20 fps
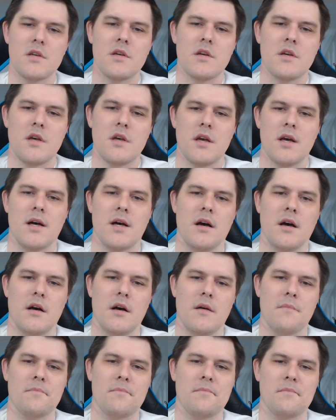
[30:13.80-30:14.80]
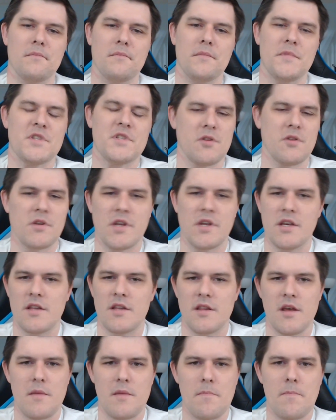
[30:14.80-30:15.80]
So look into
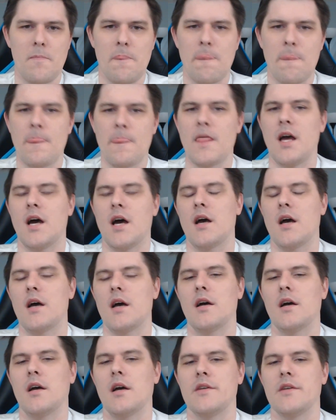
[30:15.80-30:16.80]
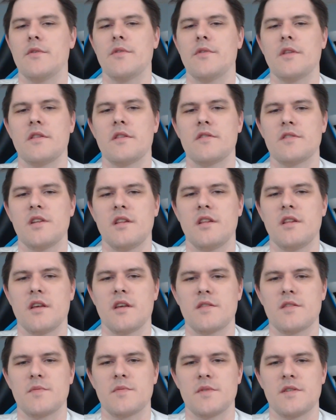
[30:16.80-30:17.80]
them. I don't think there's any like
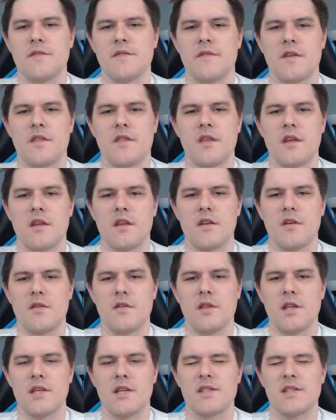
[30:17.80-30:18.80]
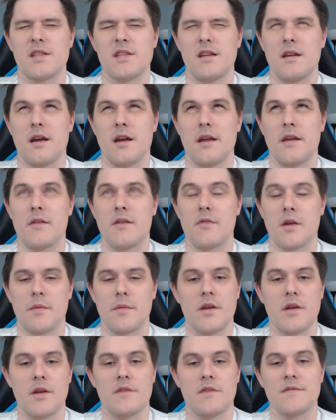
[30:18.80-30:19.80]
specific thing in your list that I can recommend
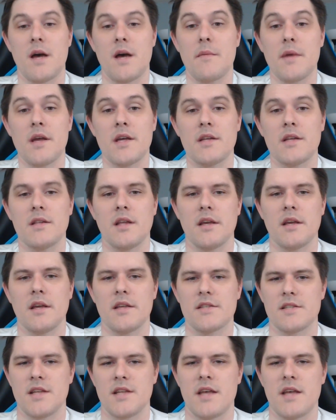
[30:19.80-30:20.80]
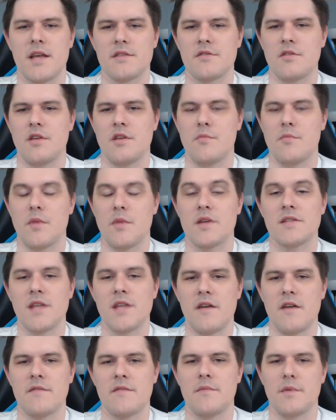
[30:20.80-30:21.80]
off the top of my head, like as an answer that you must
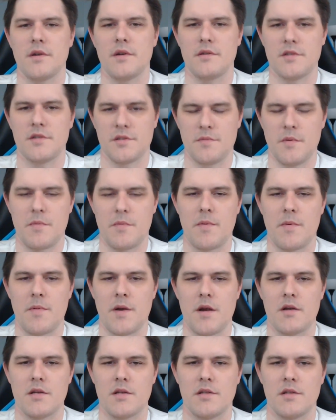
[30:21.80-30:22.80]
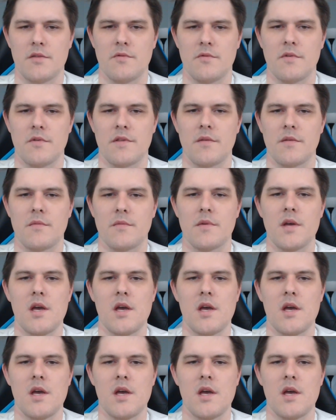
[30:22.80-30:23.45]
have, but just be prepared to deal with them.